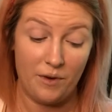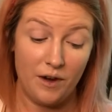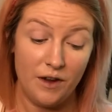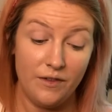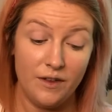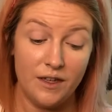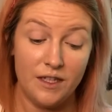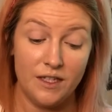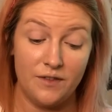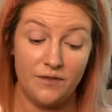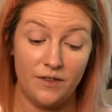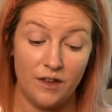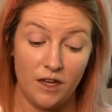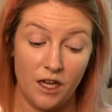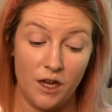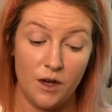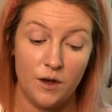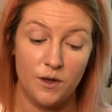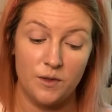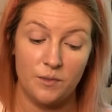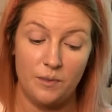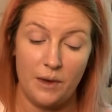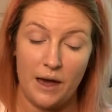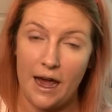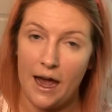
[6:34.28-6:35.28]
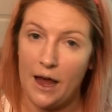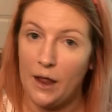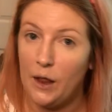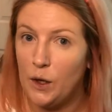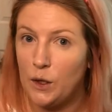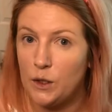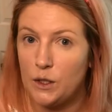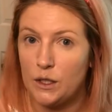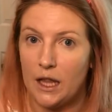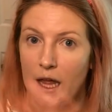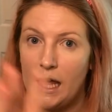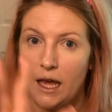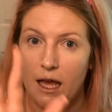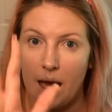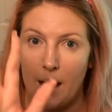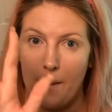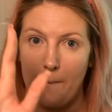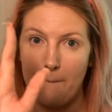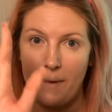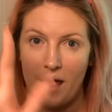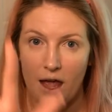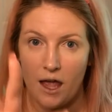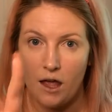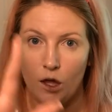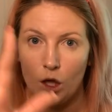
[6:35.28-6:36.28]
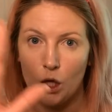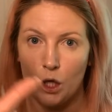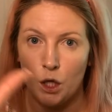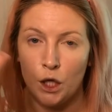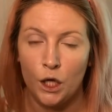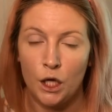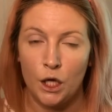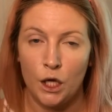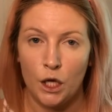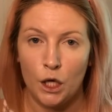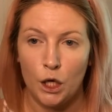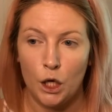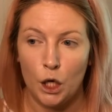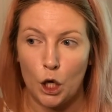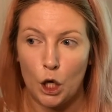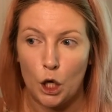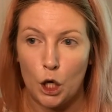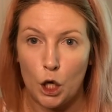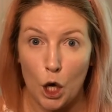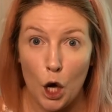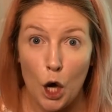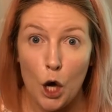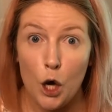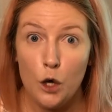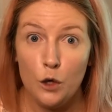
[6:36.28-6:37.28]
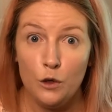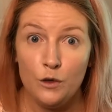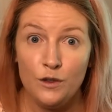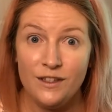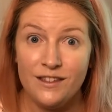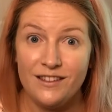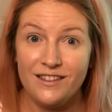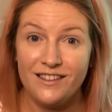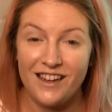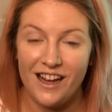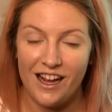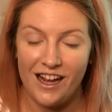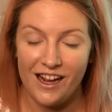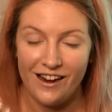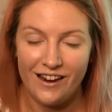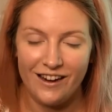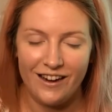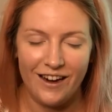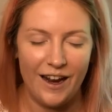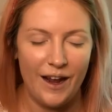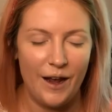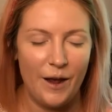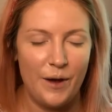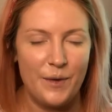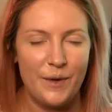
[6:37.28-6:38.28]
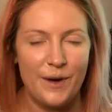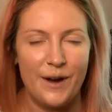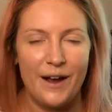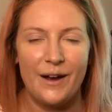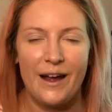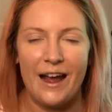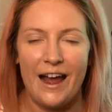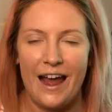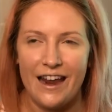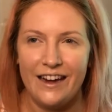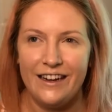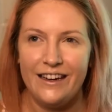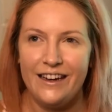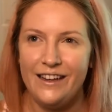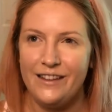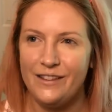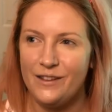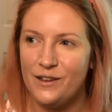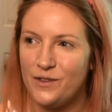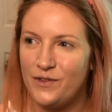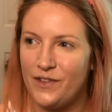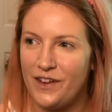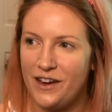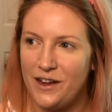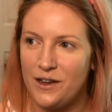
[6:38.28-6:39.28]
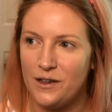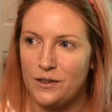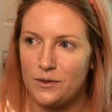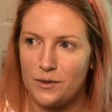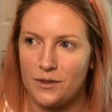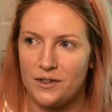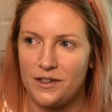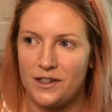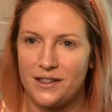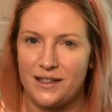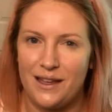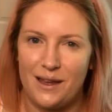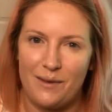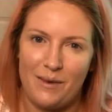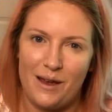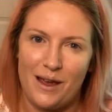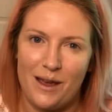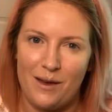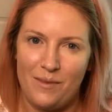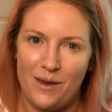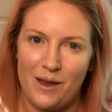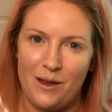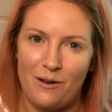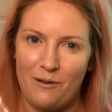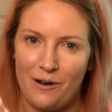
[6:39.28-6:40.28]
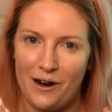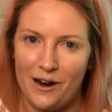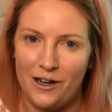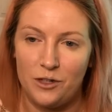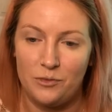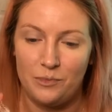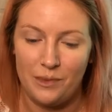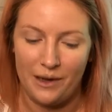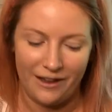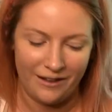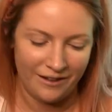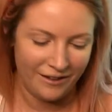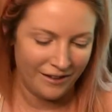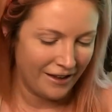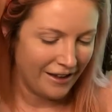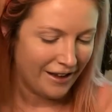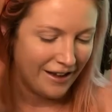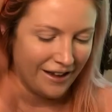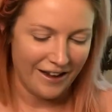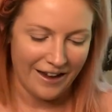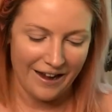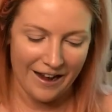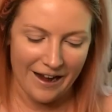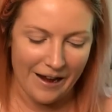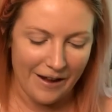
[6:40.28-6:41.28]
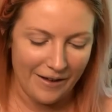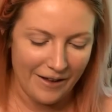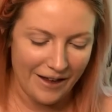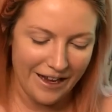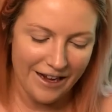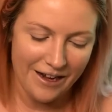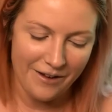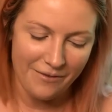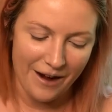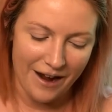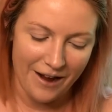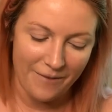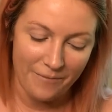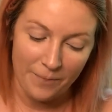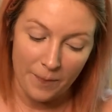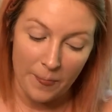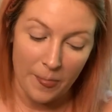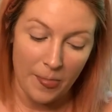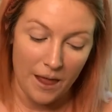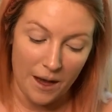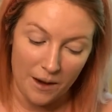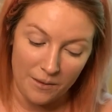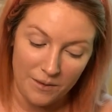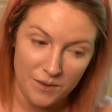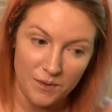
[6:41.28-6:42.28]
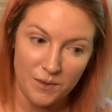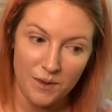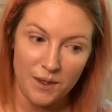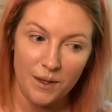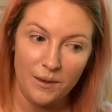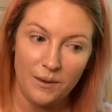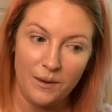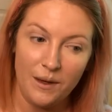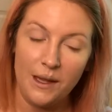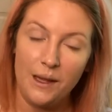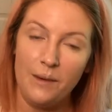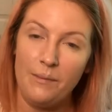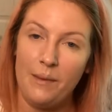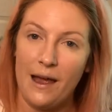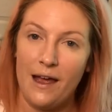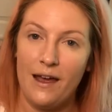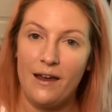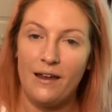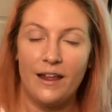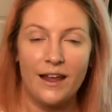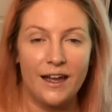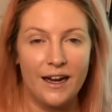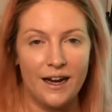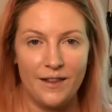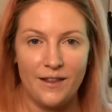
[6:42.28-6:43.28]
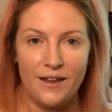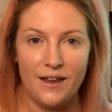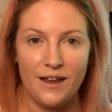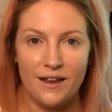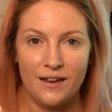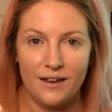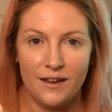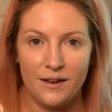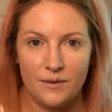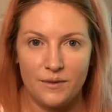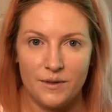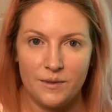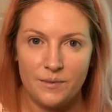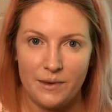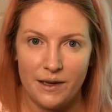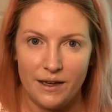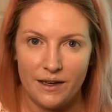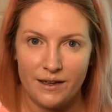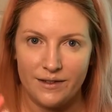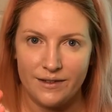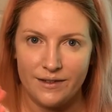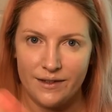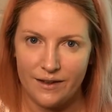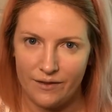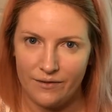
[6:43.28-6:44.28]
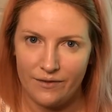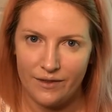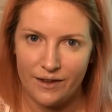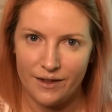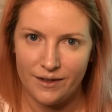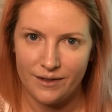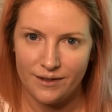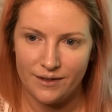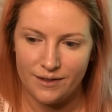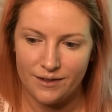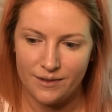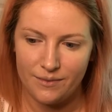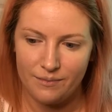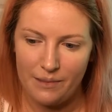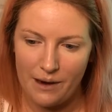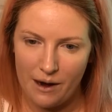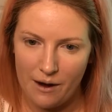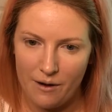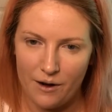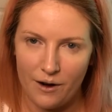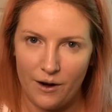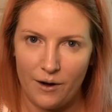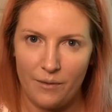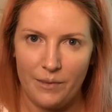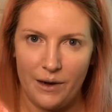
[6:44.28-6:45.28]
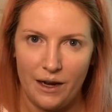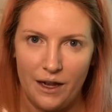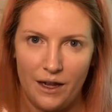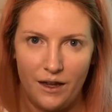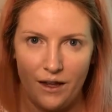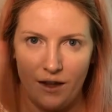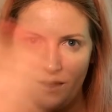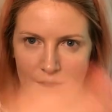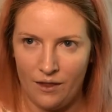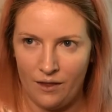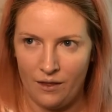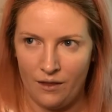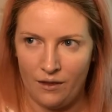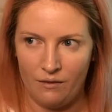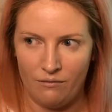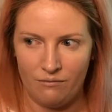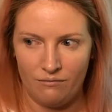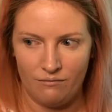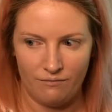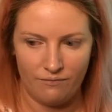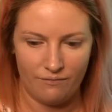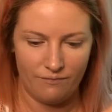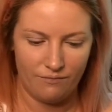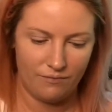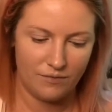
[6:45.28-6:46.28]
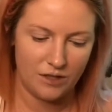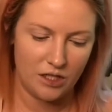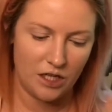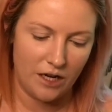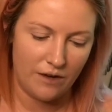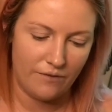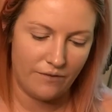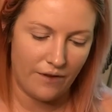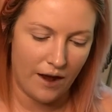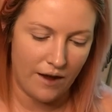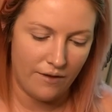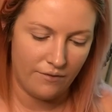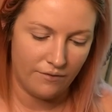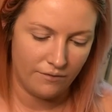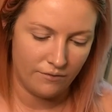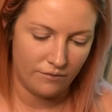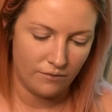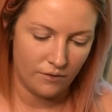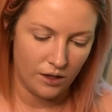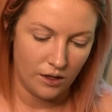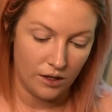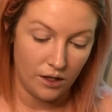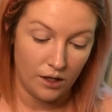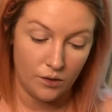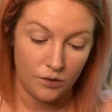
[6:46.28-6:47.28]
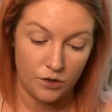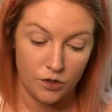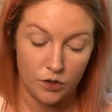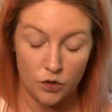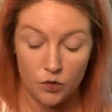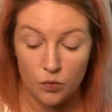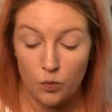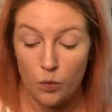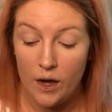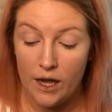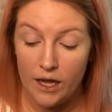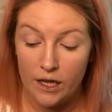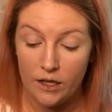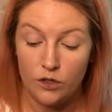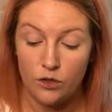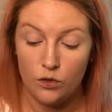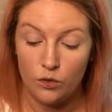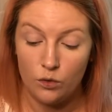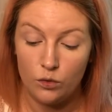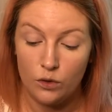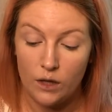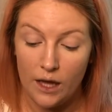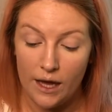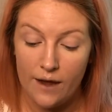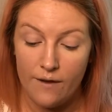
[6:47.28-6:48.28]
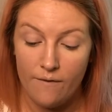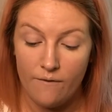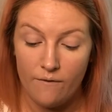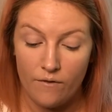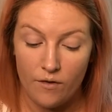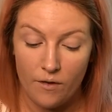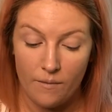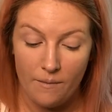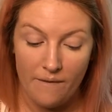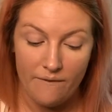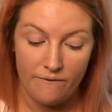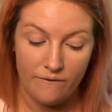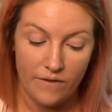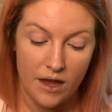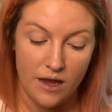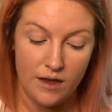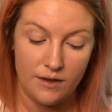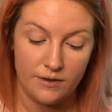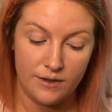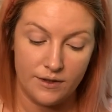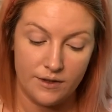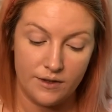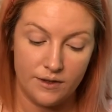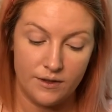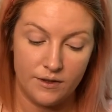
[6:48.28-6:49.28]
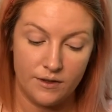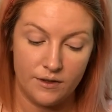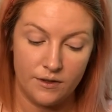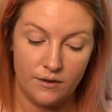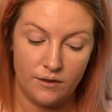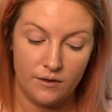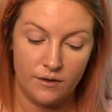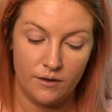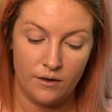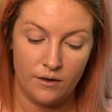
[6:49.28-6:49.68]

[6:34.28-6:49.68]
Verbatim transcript: previous videos, but I looked like a pale ghost, and editing those videos was just like making me cringe. But anyway, I was really, really pale, and I think it was because of this powder, but in the shade 5, which is way too light for my face.